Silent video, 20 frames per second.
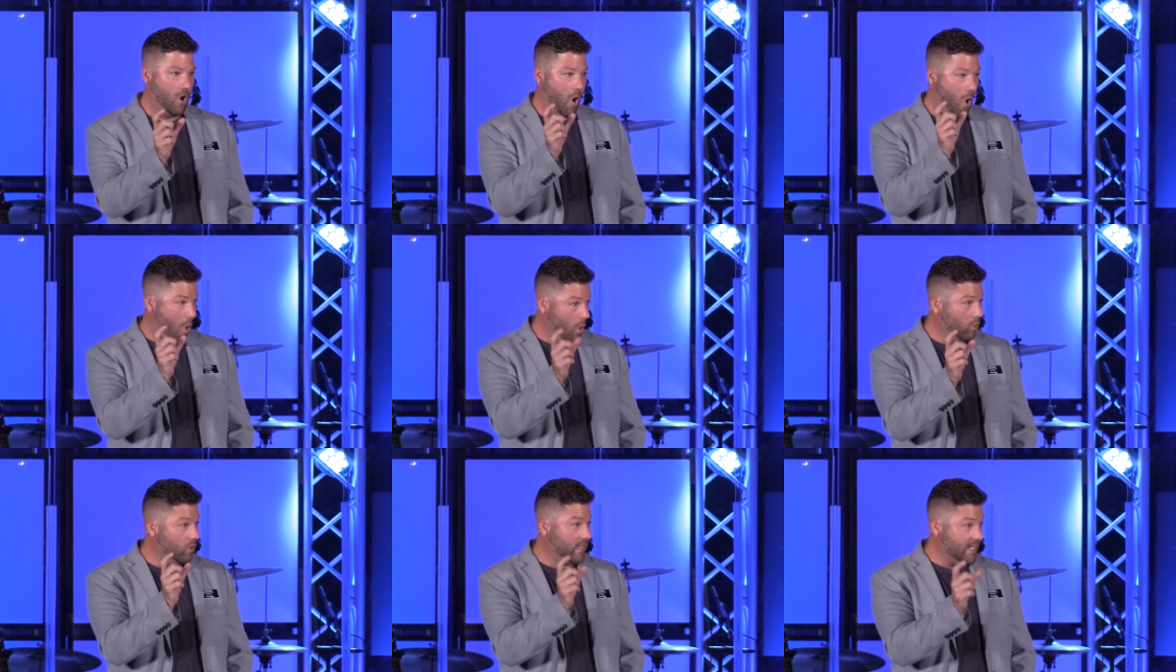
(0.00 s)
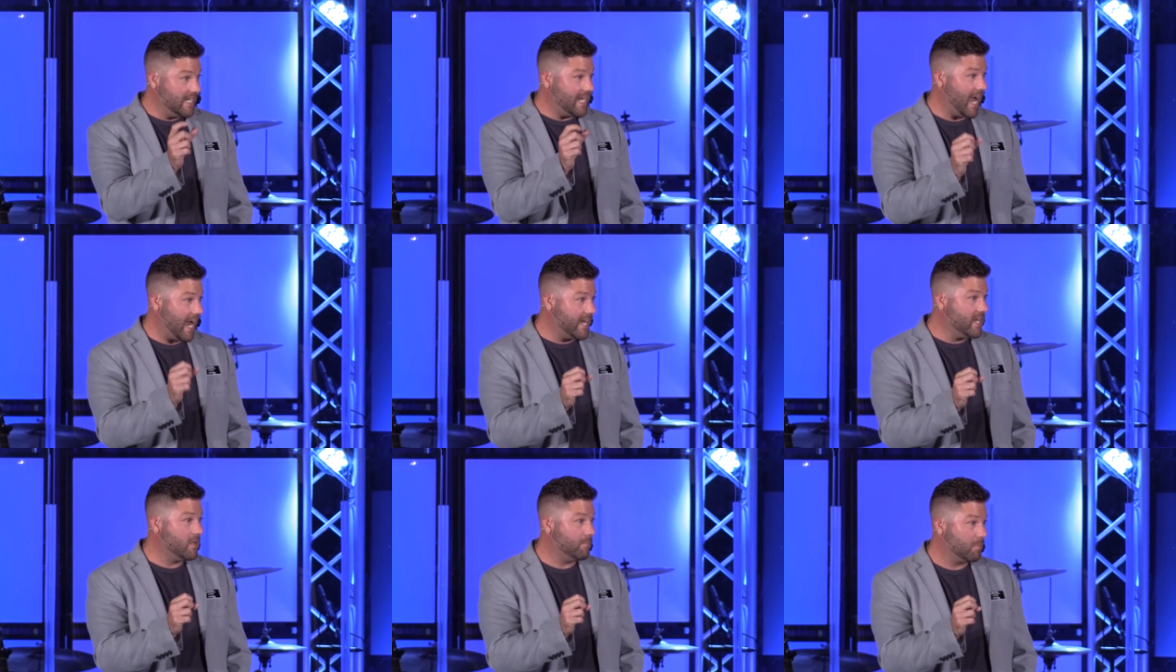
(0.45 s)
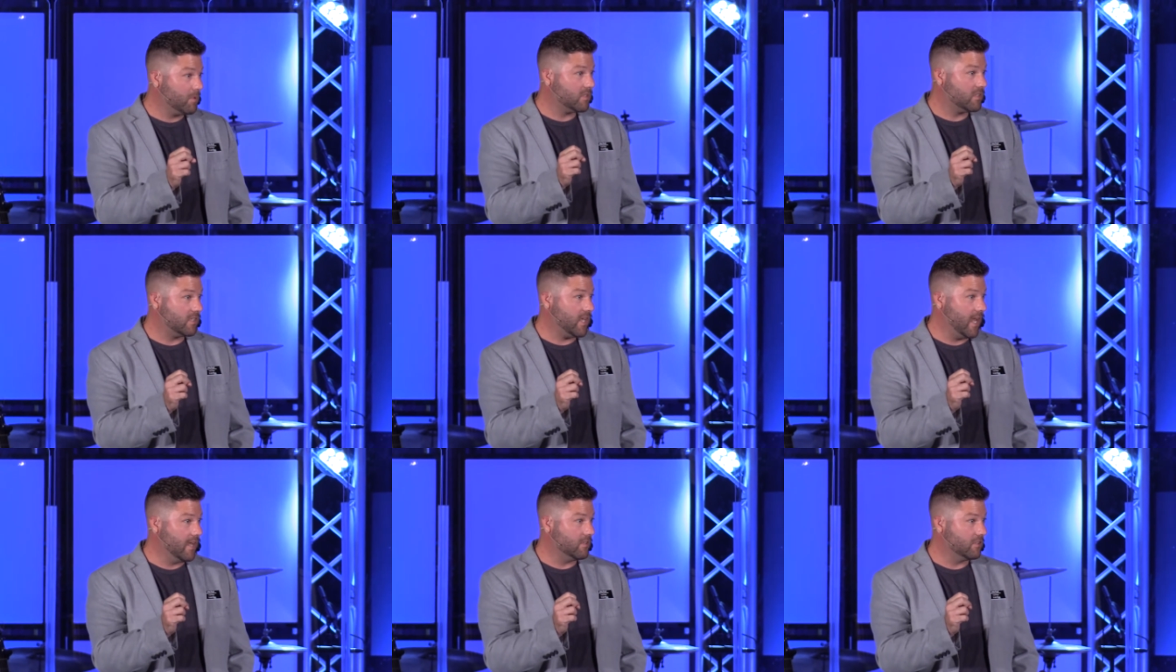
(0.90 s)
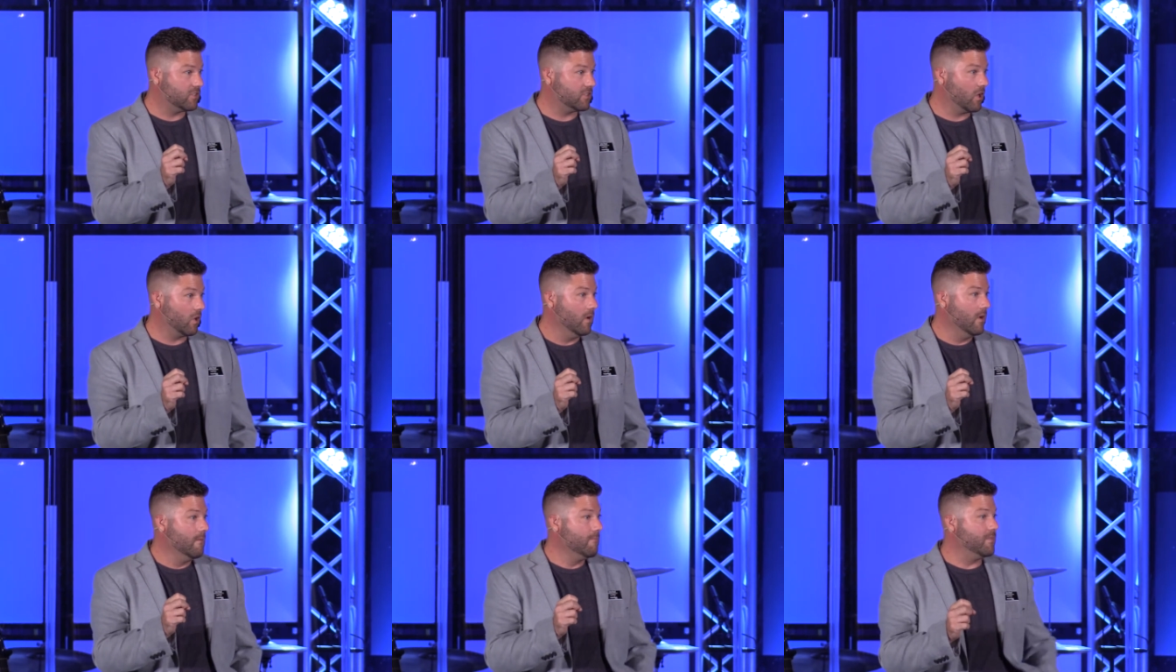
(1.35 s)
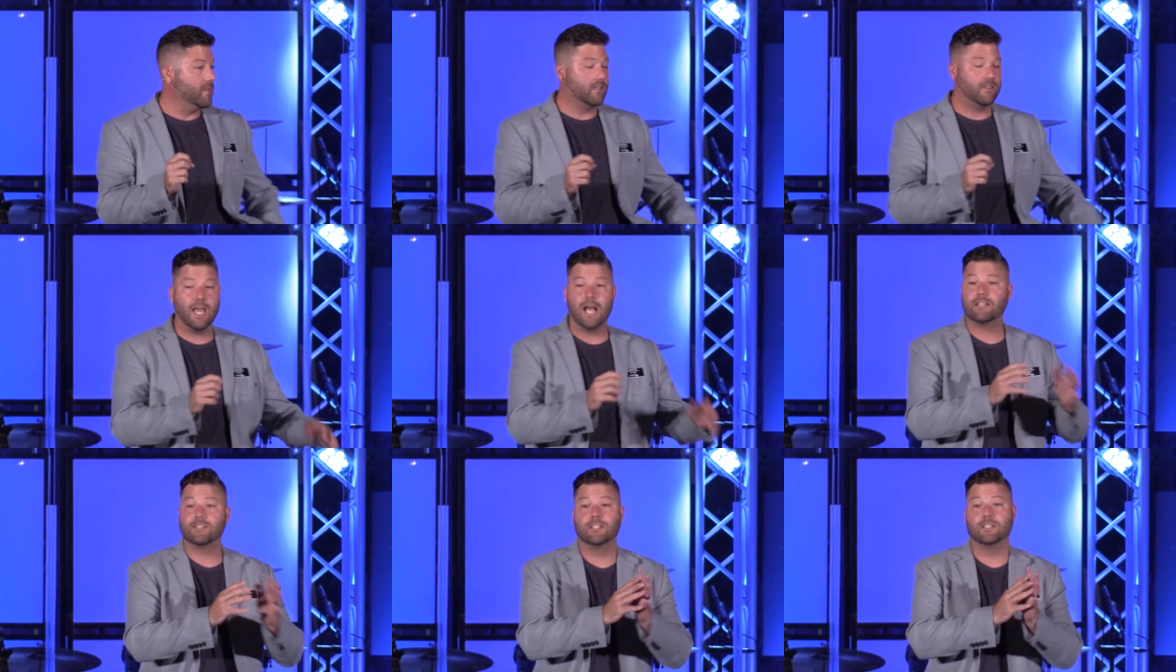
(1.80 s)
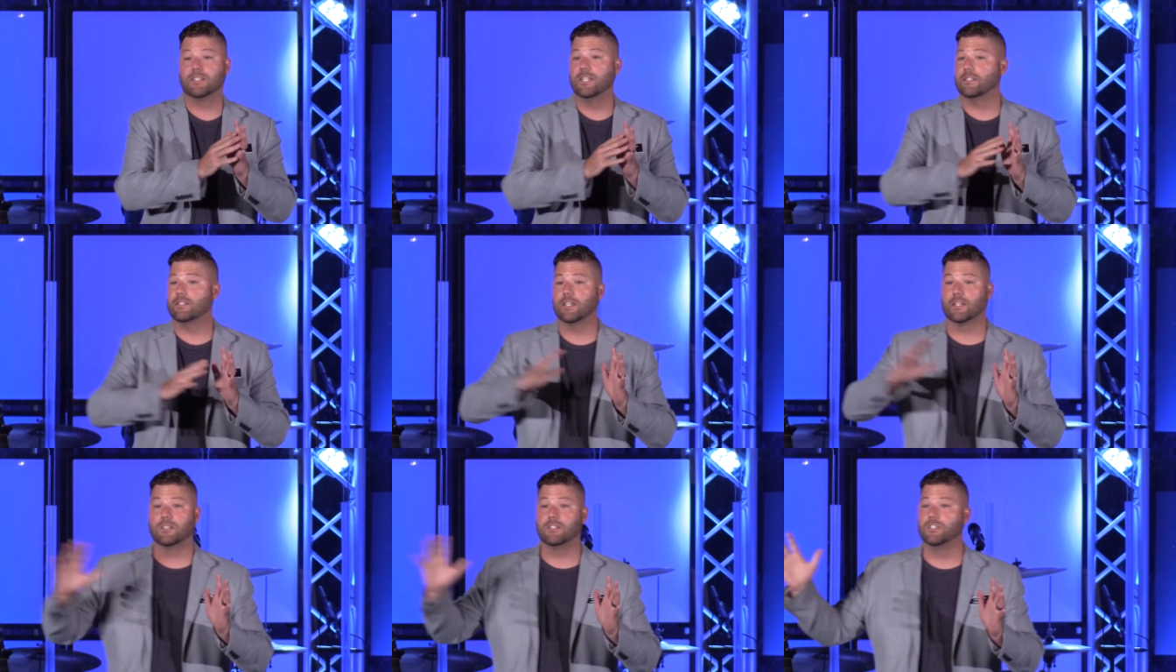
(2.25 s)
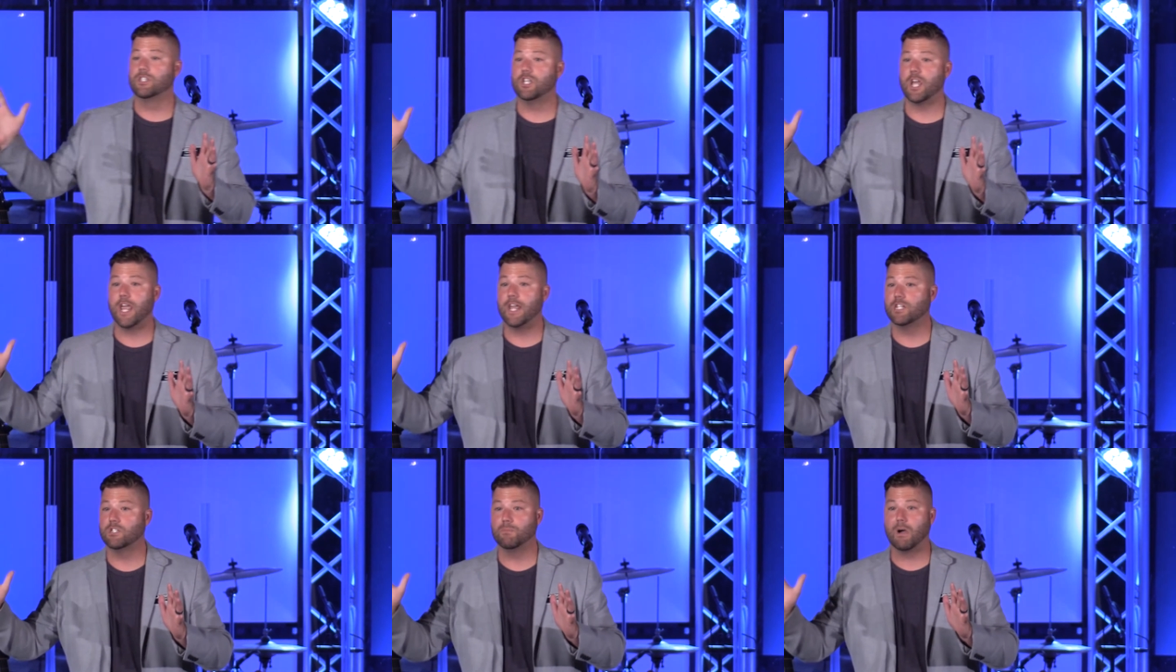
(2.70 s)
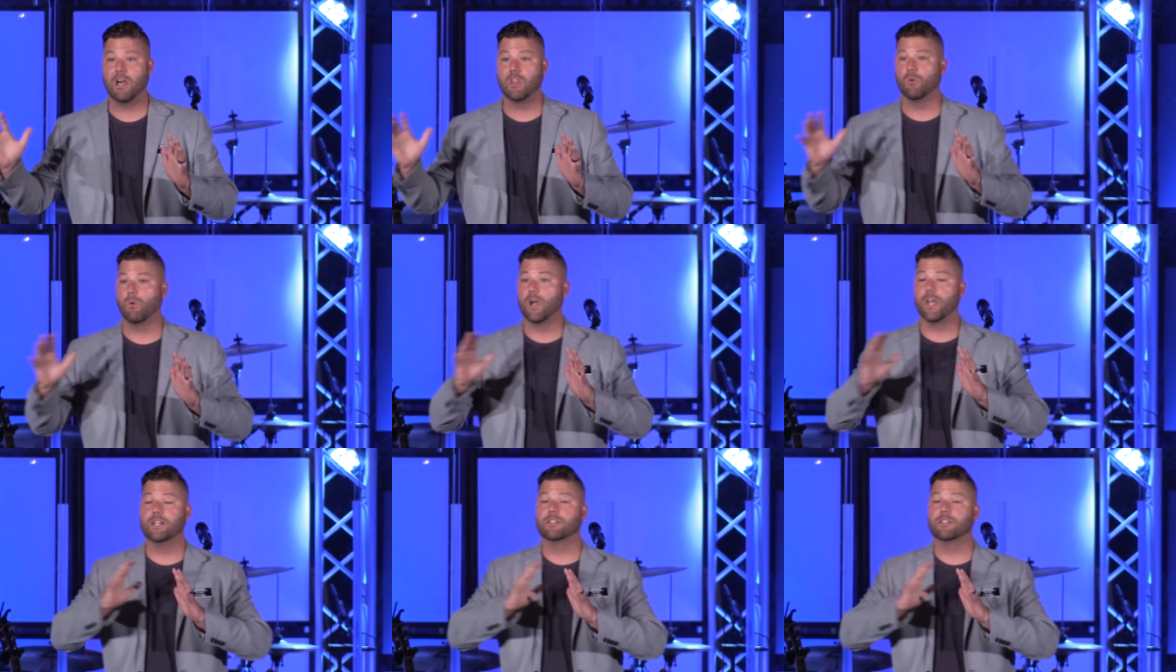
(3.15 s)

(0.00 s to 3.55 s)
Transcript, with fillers: Only 90%. So that statistic has changed, by the way.